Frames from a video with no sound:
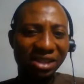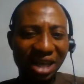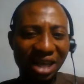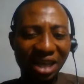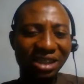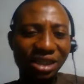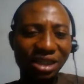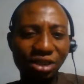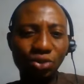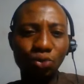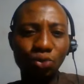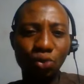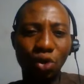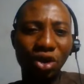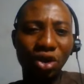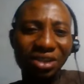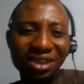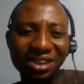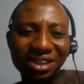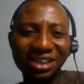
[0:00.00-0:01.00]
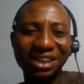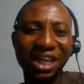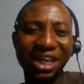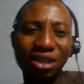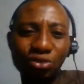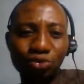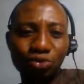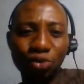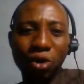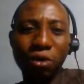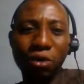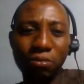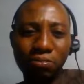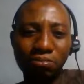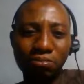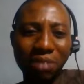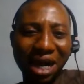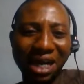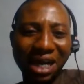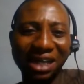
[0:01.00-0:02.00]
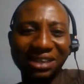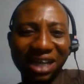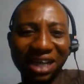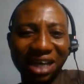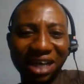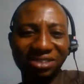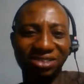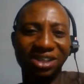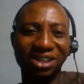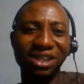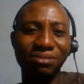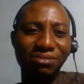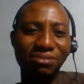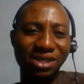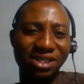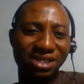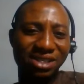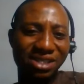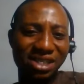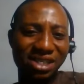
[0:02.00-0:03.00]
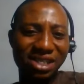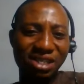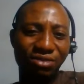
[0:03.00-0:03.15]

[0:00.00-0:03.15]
That is what network marketers really means.